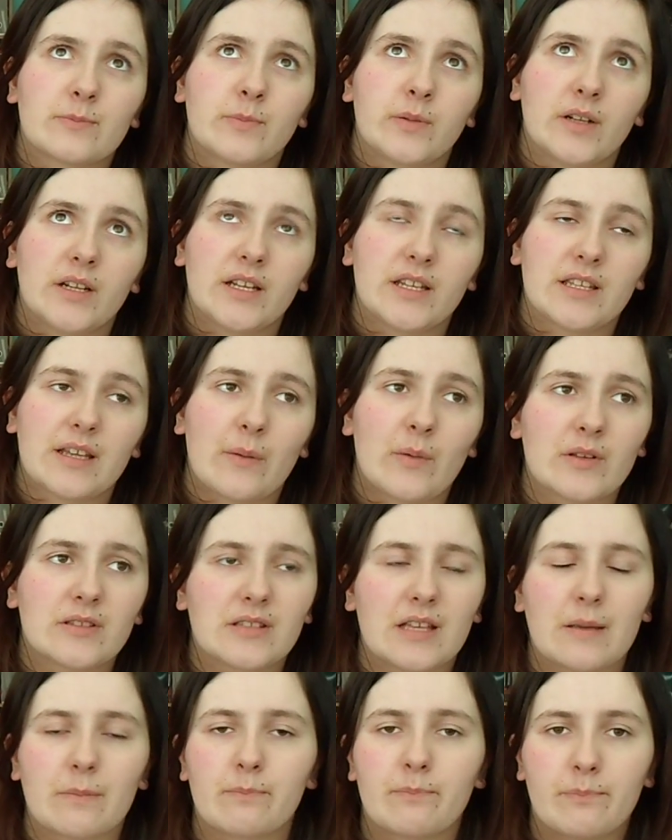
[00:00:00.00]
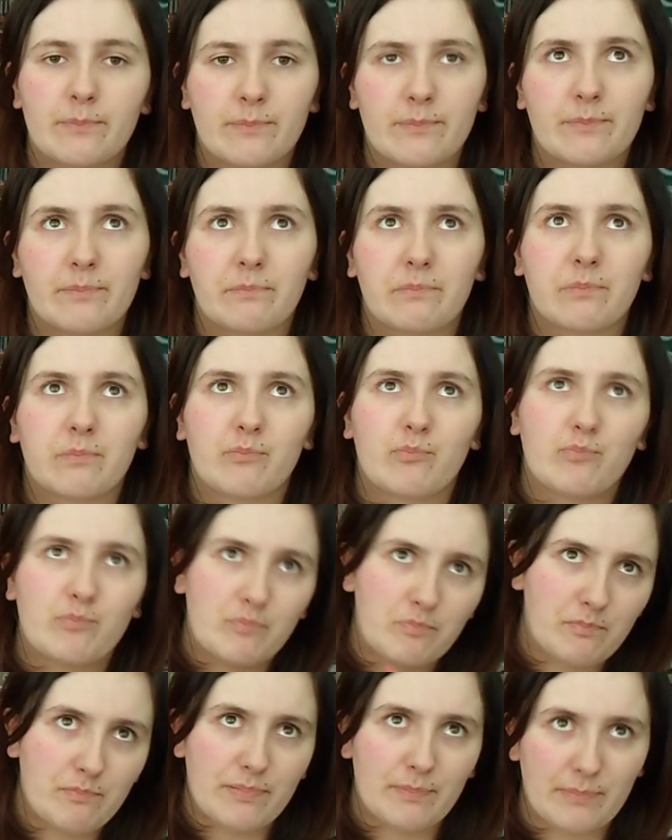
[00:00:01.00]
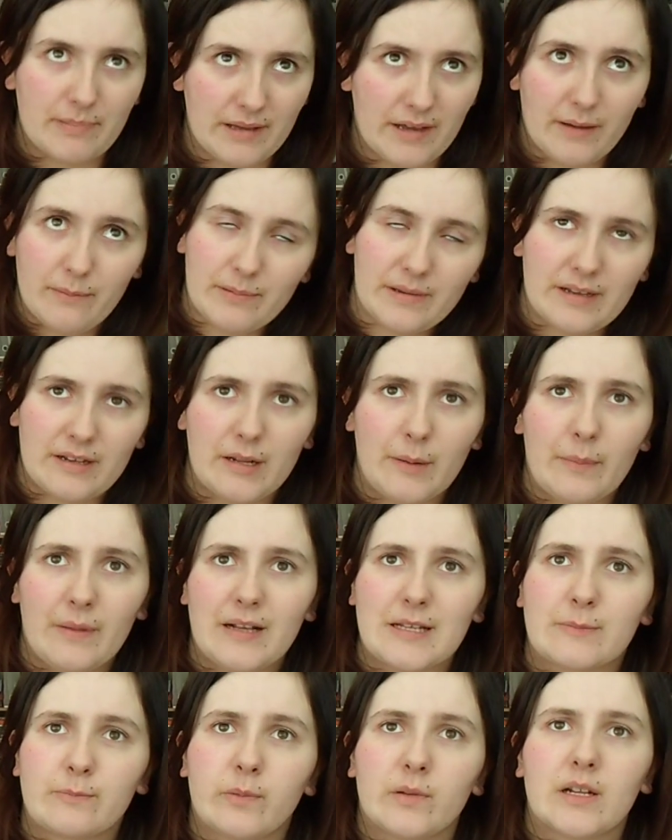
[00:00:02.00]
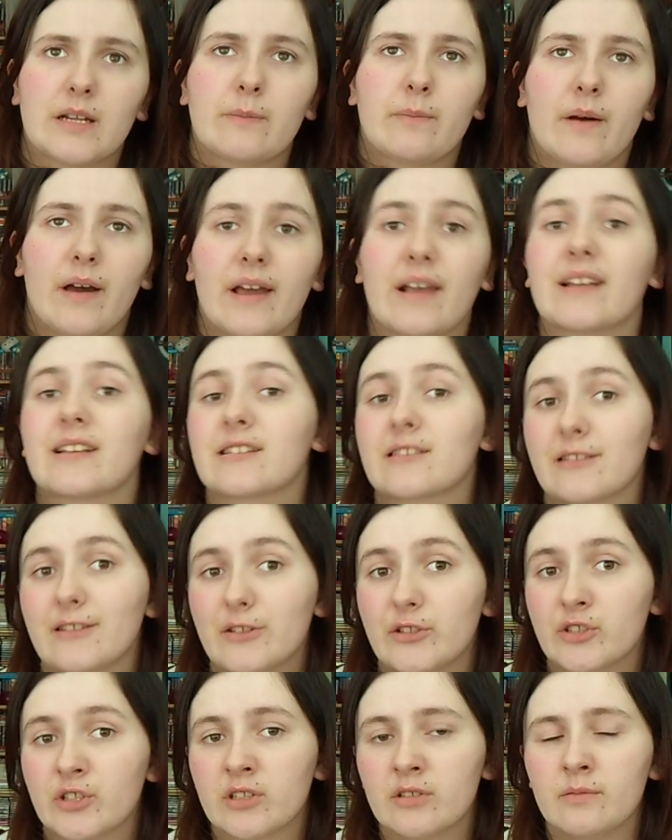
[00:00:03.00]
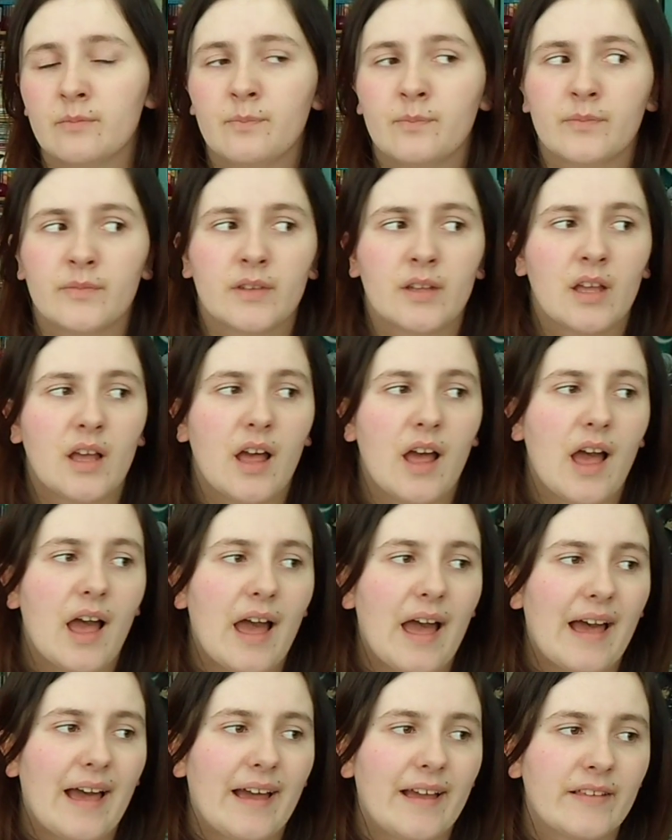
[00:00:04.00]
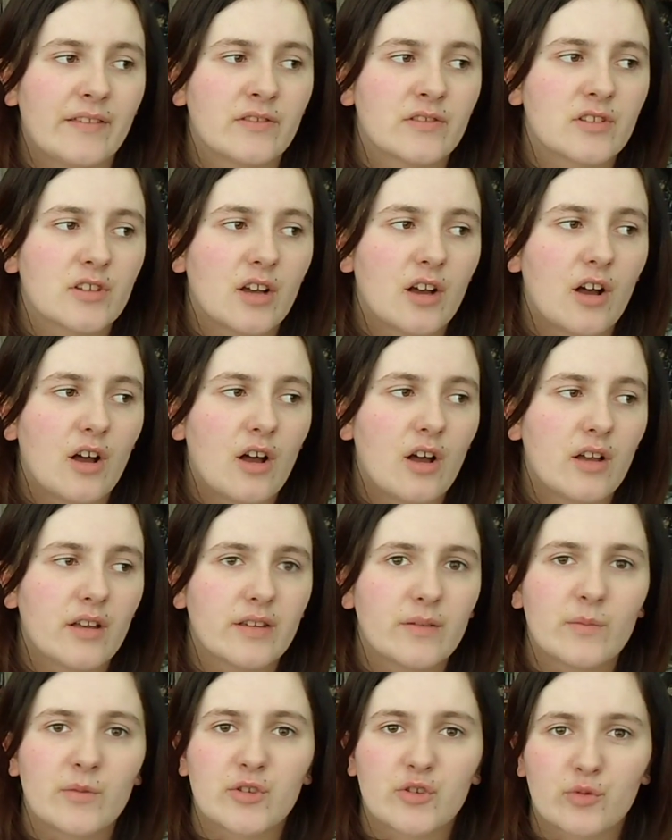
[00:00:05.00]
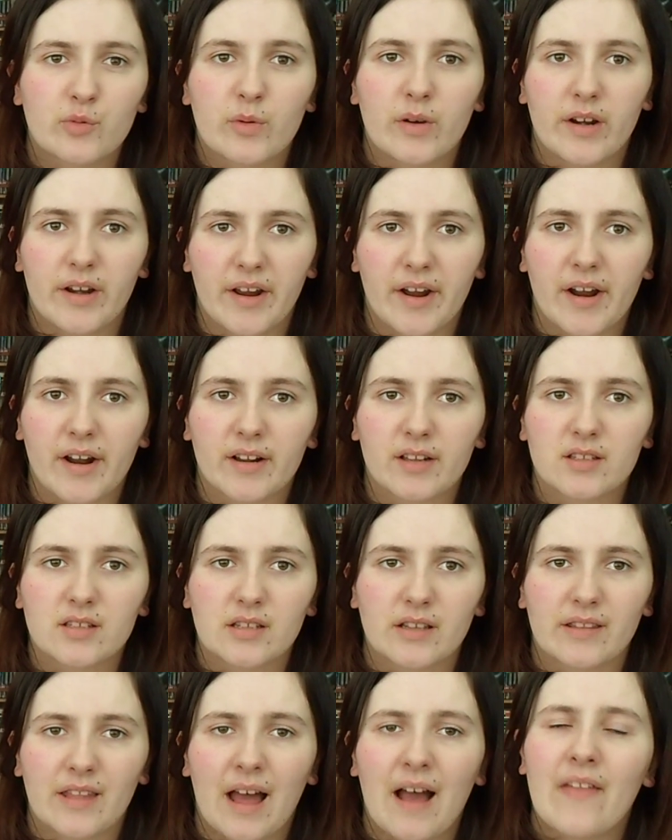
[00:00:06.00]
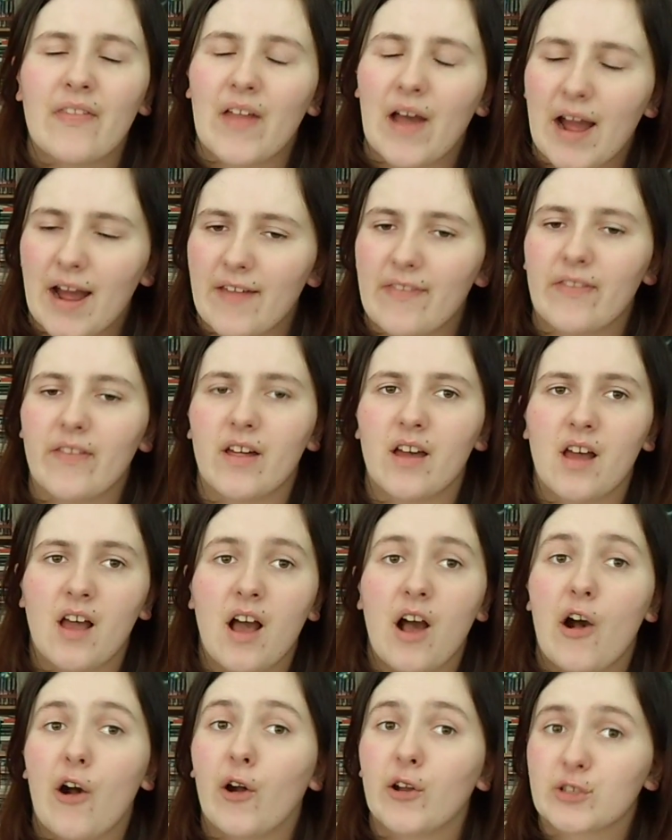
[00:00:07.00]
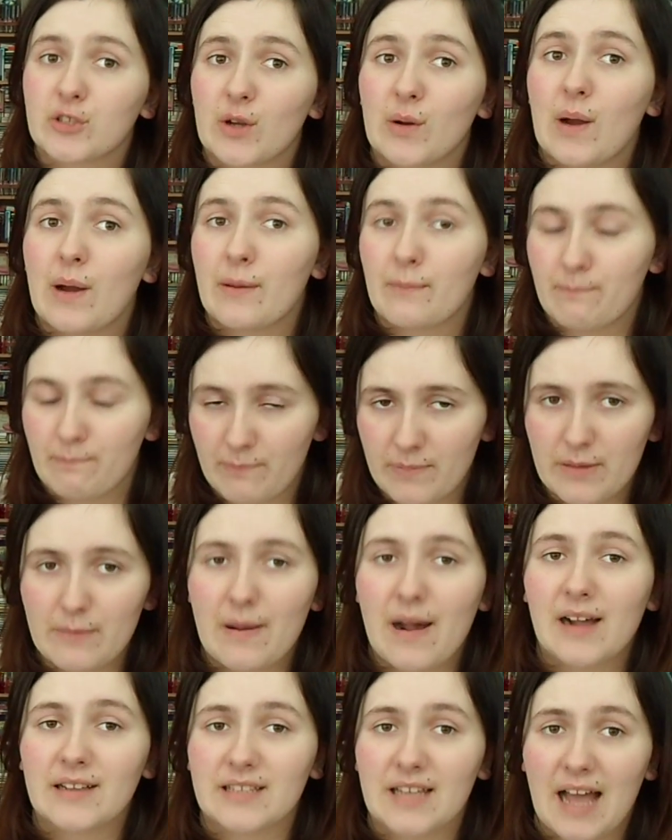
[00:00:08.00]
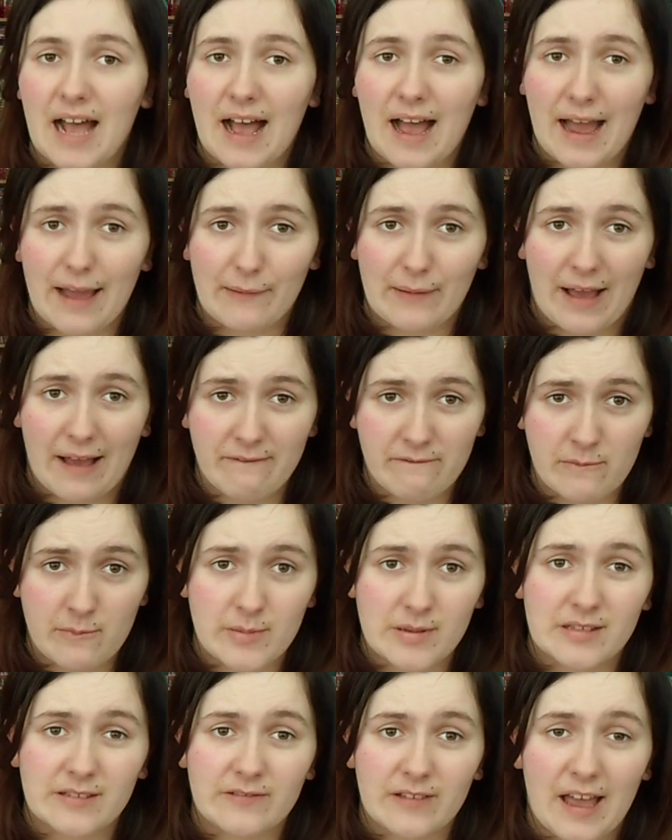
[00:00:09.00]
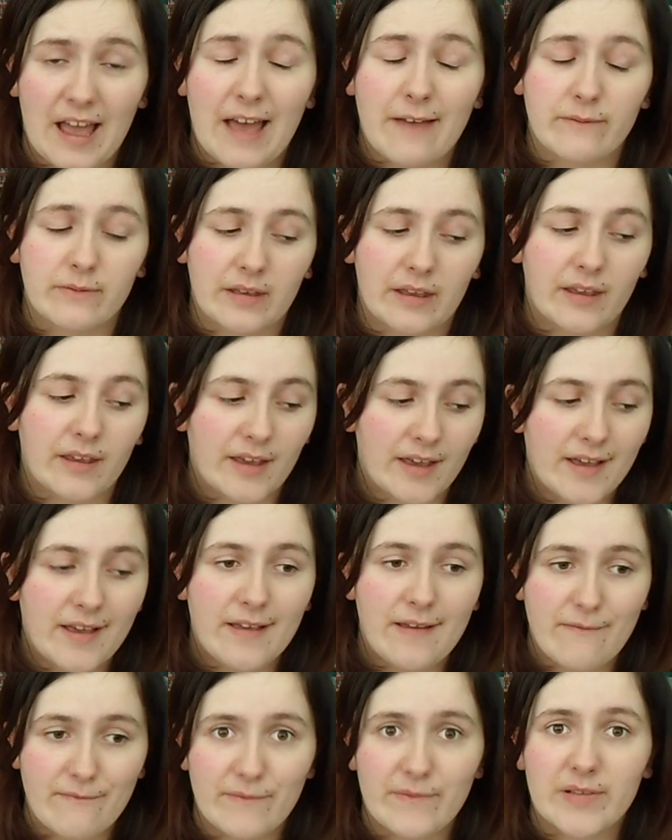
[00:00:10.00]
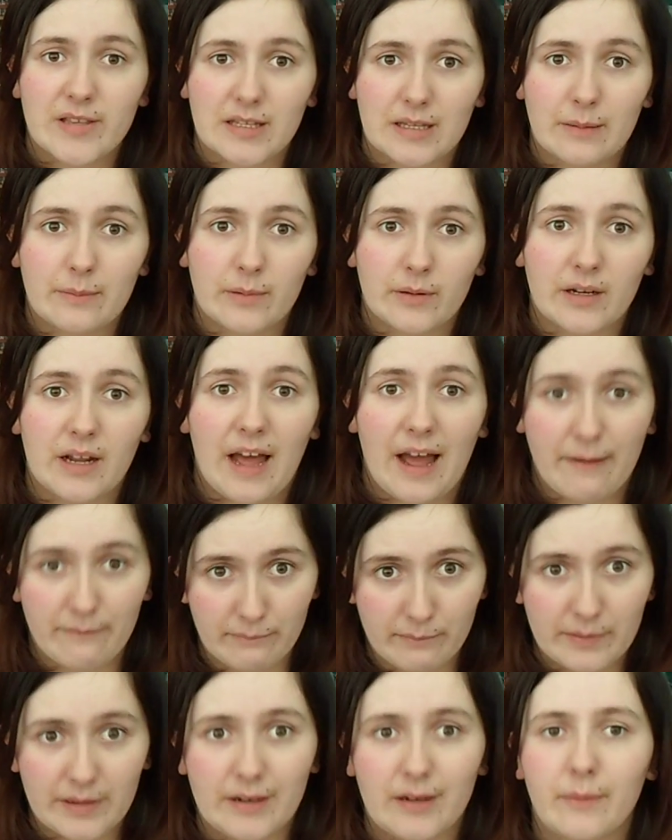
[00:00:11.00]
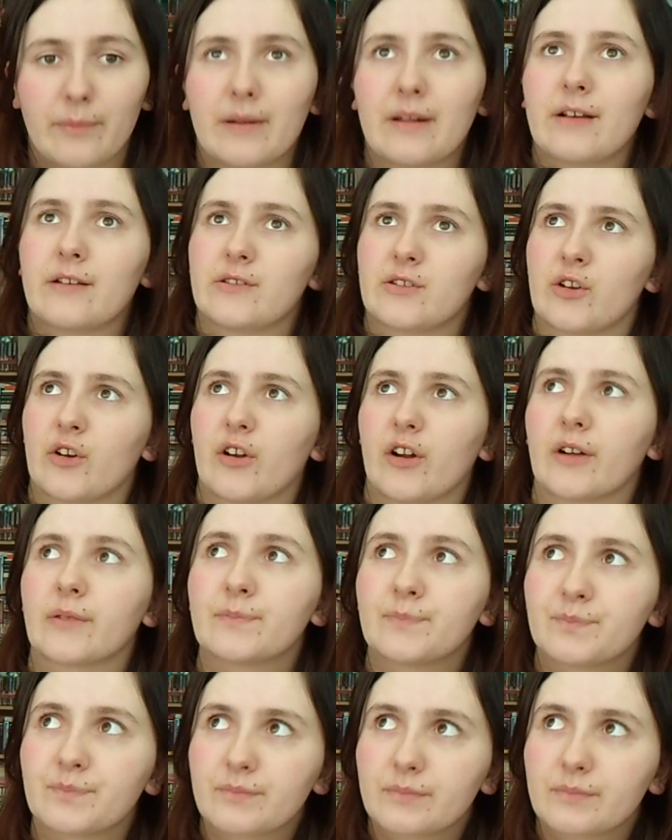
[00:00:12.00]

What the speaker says: bullied. I wasn't like beaten up. I was bullied by exclusion, and which really hurts. That also, I in the past I haven't like physically bullied. I haven't beaten up when I was younger,